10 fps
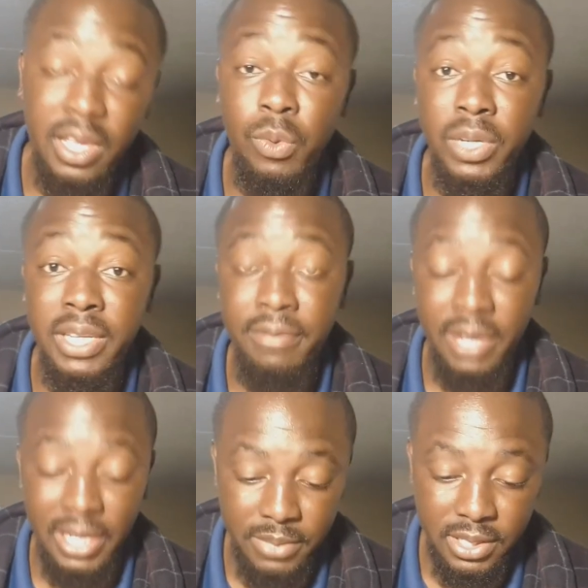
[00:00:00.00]
were
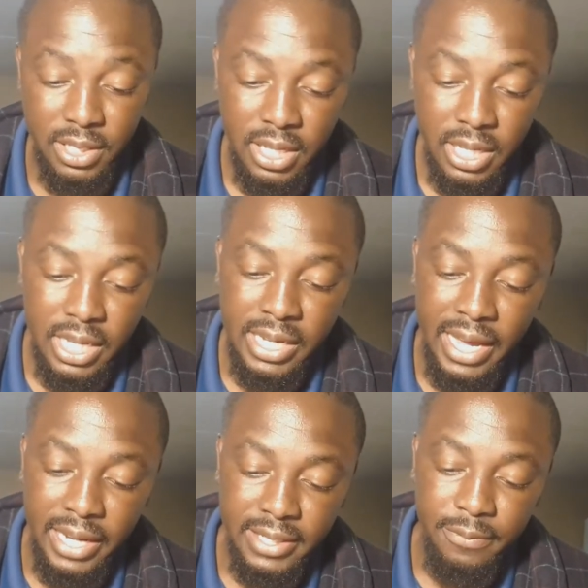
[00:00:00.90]
developed. In
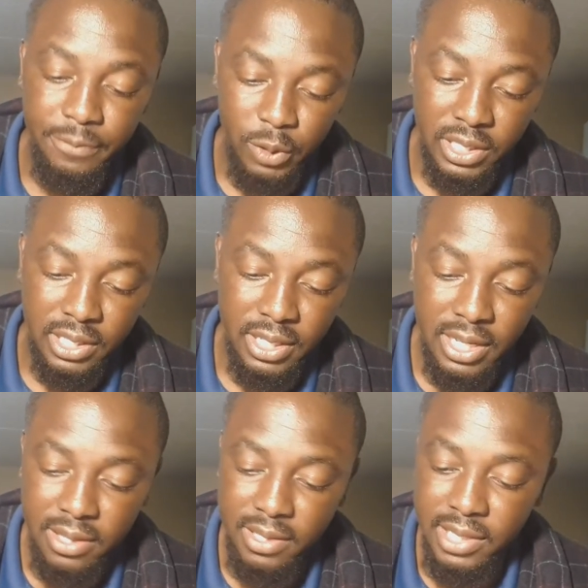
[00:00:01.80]
1940,
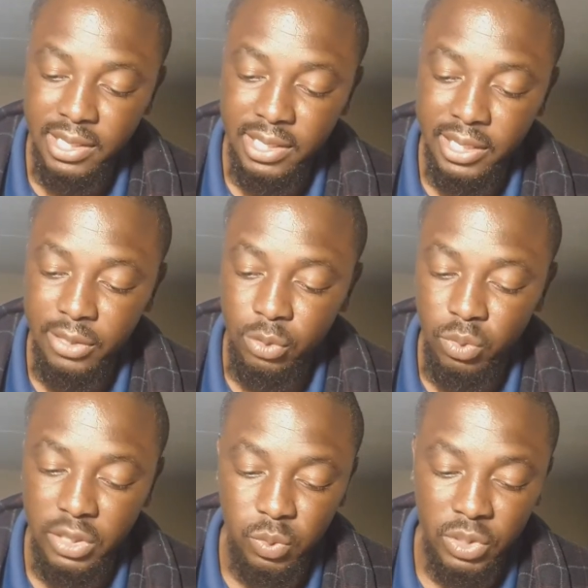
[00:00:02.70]
the Santa
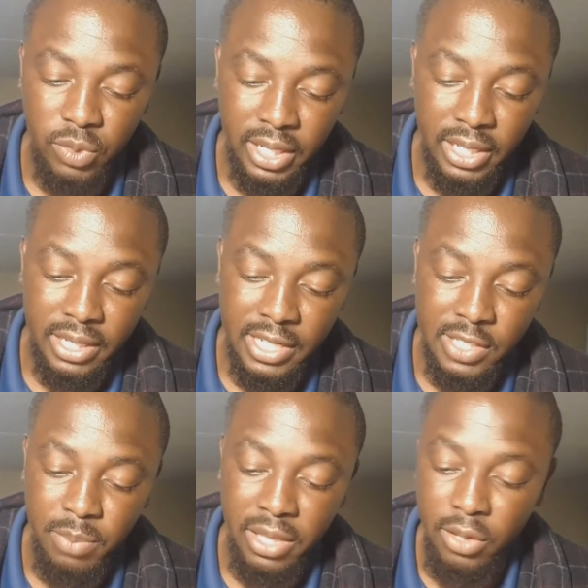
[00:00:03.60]
Gertrudis was
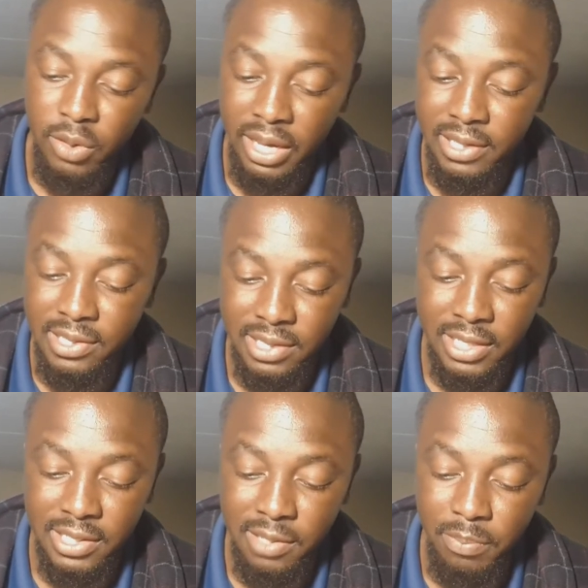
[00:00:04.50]
recognized by the United
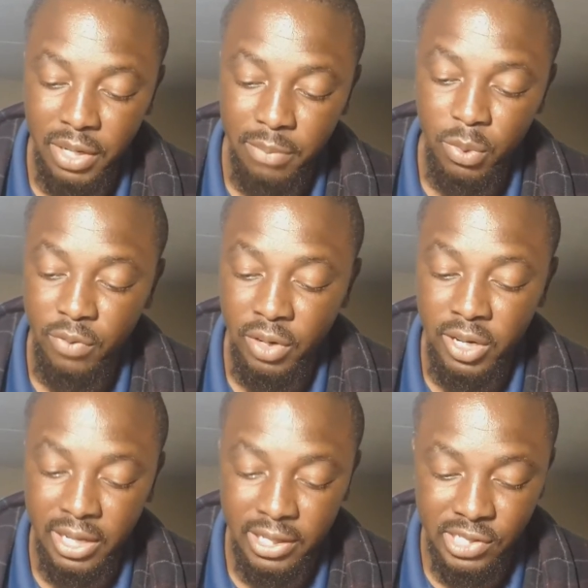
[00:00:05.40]
States Department of
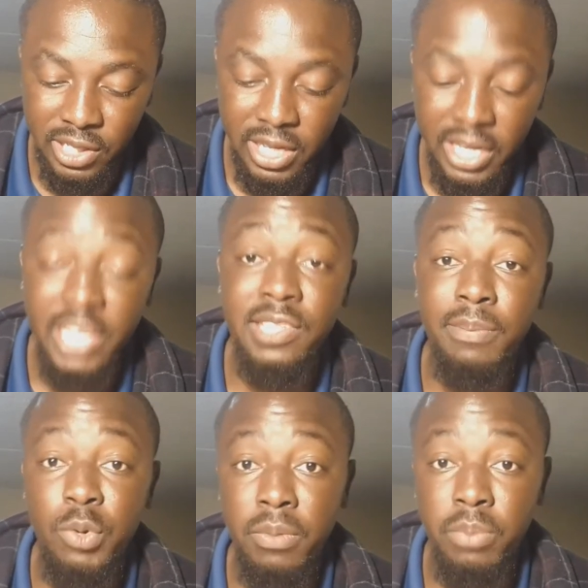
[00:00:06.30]
Agriculture as a
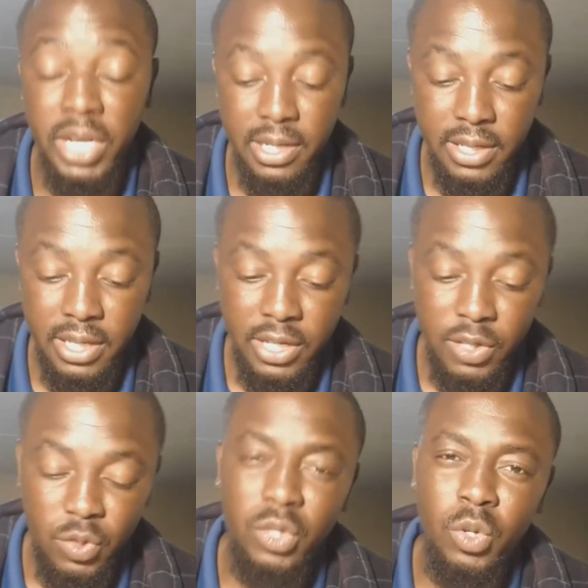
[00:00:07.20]
pure breed.
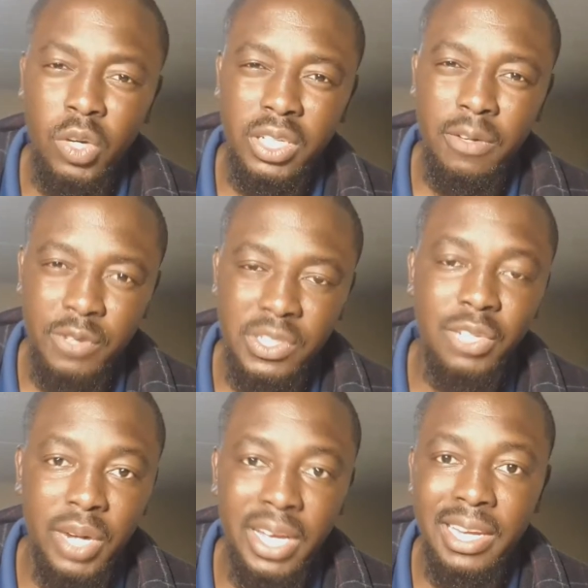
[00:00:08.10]
So it got
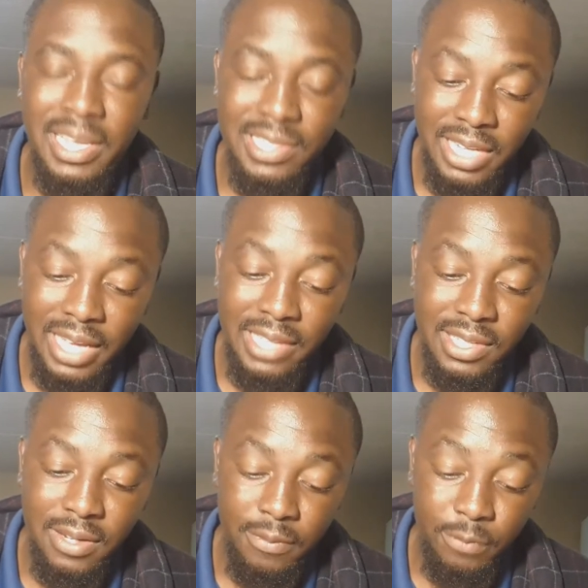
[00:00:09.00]
officially recognized in
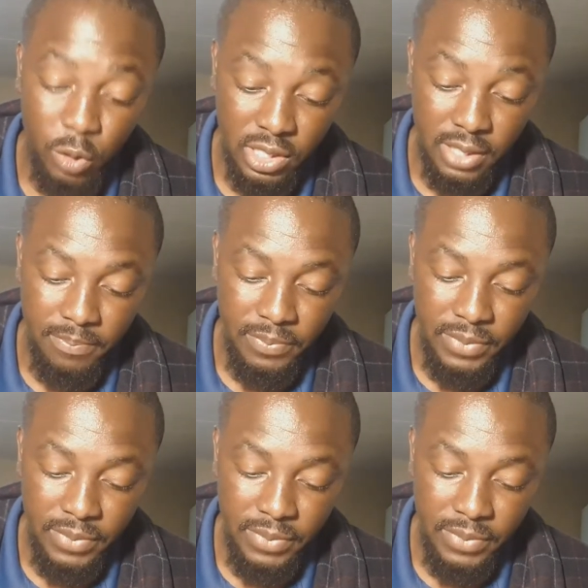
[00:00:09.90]
1940.